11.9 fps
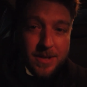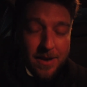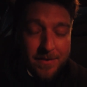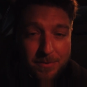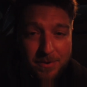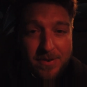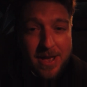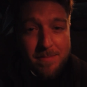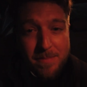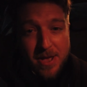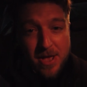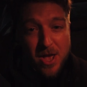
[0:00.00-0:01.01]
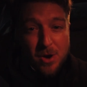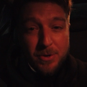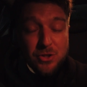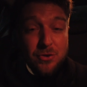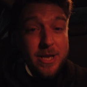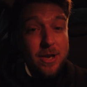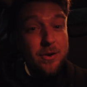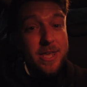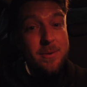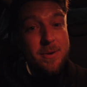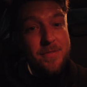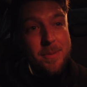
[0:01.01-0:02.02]
I think we struck it
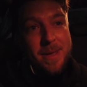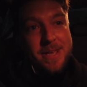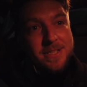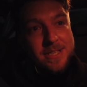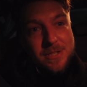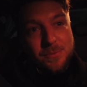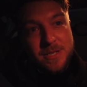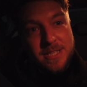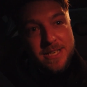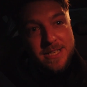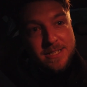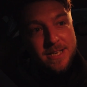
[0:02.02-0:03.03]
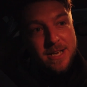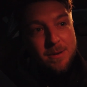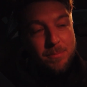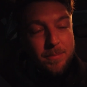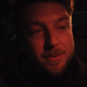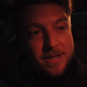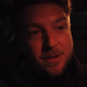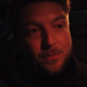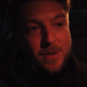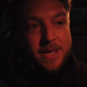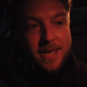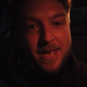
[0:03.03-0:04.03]
lucky with the mazes. We did probably the
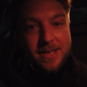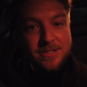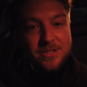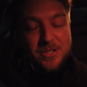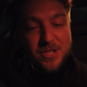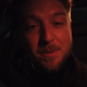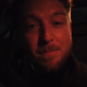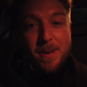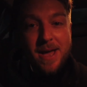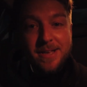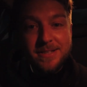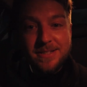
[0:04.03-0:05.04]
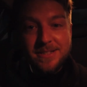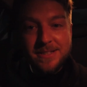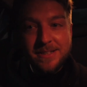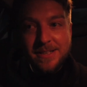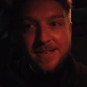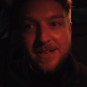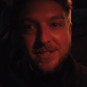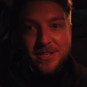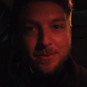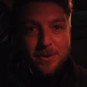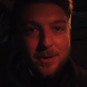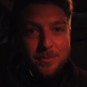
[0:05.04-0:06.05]
weakest to the best,
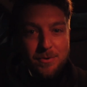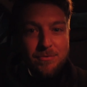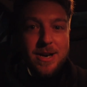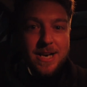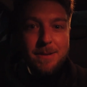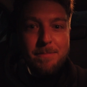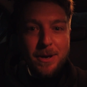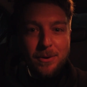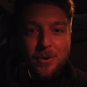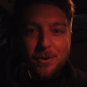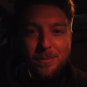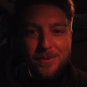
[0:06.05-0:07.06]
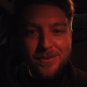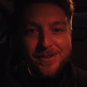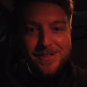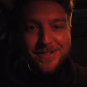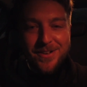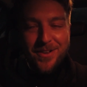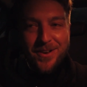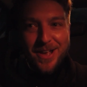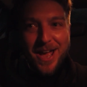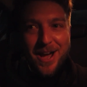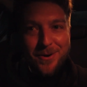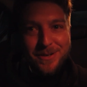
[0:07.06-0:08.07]
so we really built up
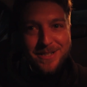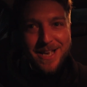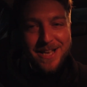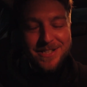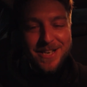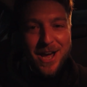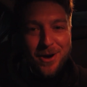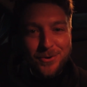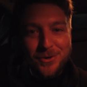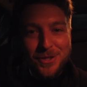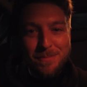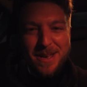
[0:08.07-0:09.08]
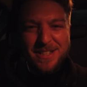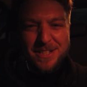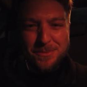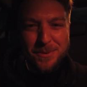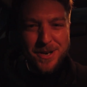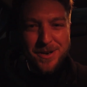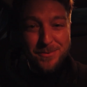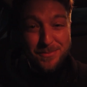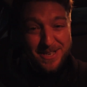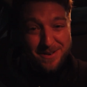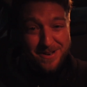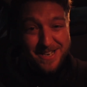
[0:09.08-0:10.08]
like how intense and how good the mazes were.
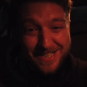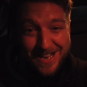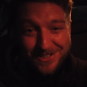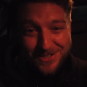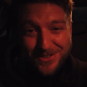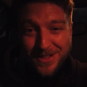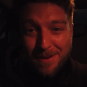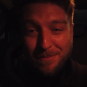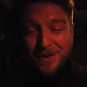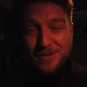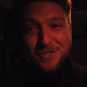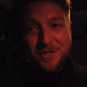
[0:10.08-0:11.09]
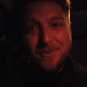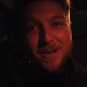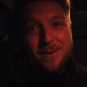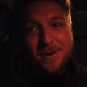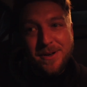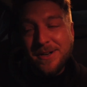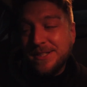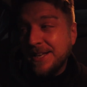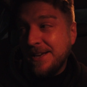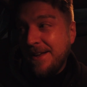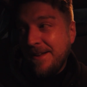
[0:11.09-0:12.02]
We didn't intend to do that, but it's just the way it worked.